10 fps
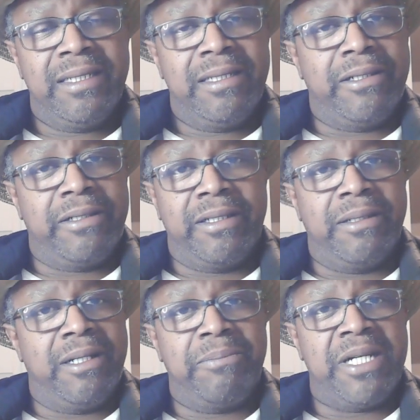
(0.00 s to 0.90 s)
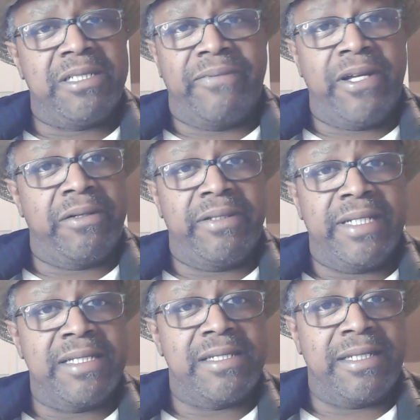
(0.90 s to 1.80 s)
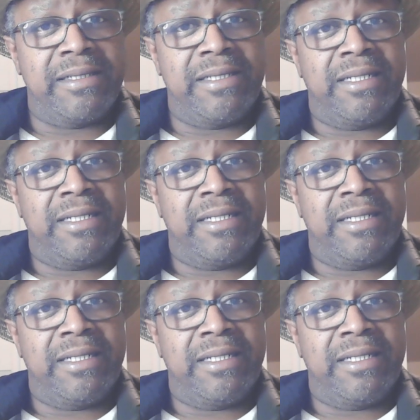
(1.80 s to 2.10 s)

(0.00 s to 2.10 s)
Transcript: or a bunch of other things that,